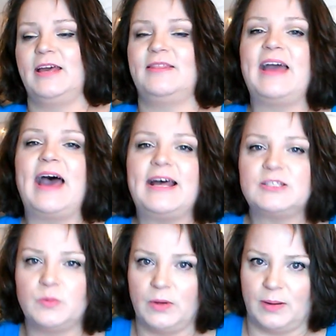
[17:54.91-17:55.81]
Now,
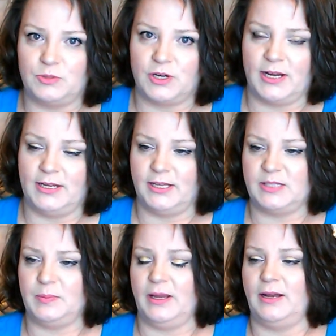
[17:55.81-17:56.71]
that's what I'm trying to
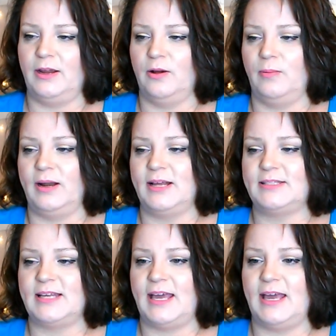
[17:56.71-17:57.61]
explain here when
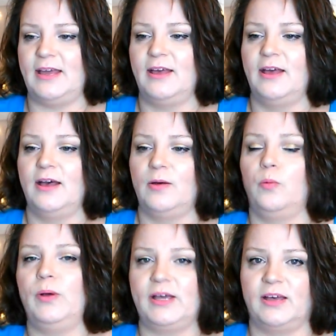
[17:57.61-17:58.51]
I say
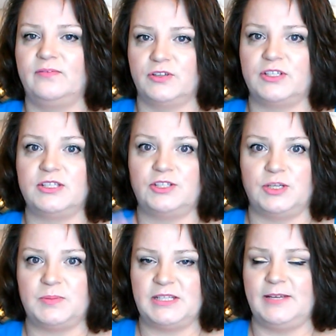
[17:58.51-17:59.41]
Wicca versus
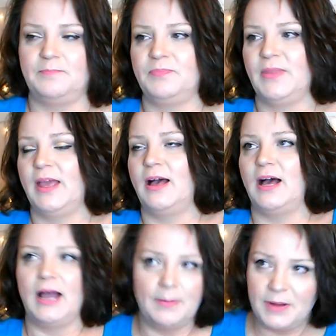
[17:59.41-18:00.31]
Gypsy.
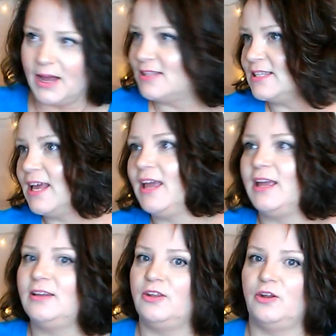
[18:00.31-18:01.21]
I'm not
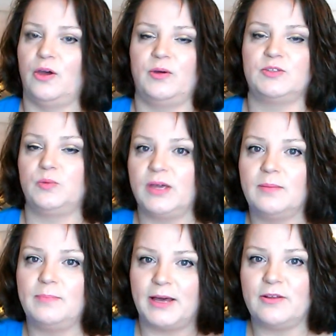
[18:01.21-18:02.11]
saying, is
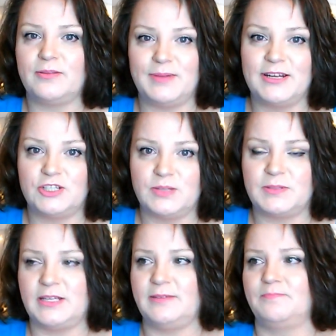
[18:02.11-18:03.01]
Wicca better than being a
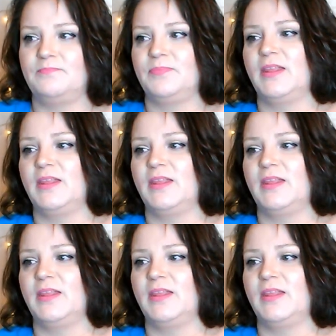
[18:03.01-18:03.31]
Gypsy?